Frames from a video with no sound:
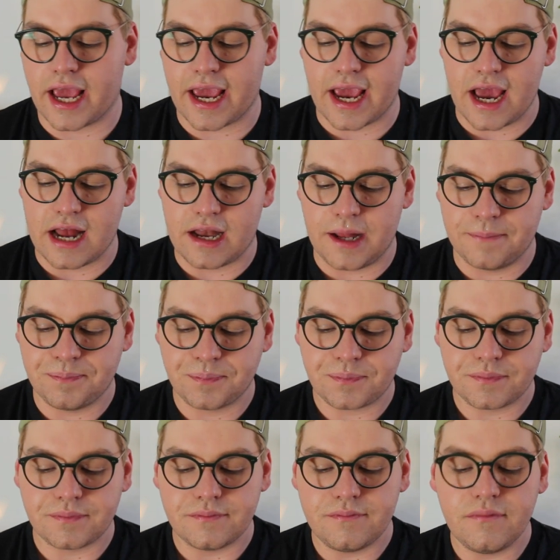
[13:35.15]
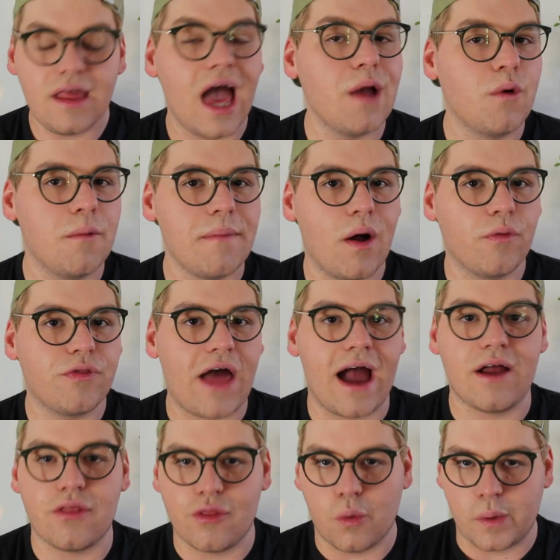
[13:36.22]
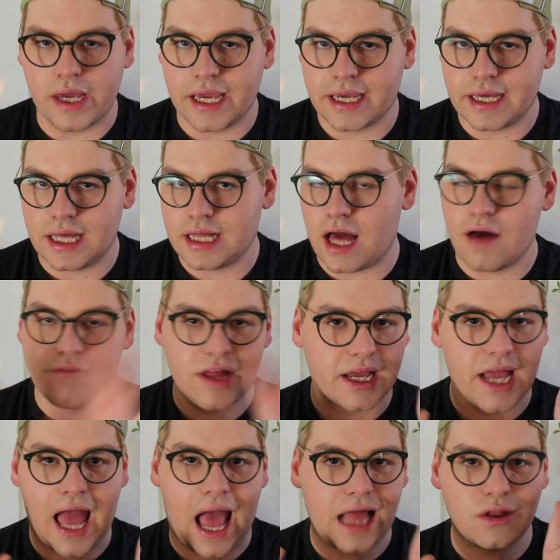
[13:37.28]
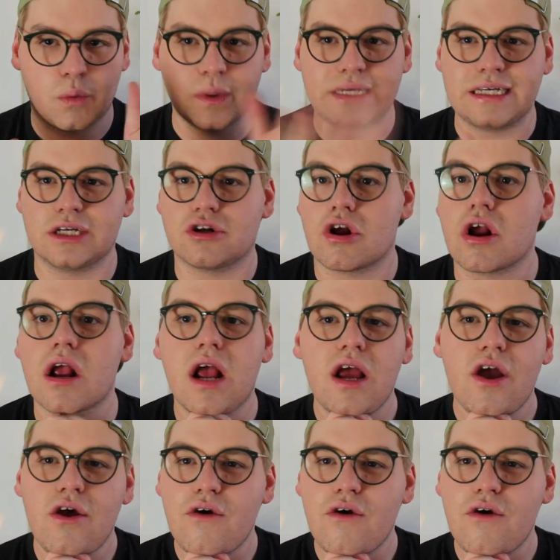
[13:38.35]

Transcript: And I will melt that the week of like Halloween or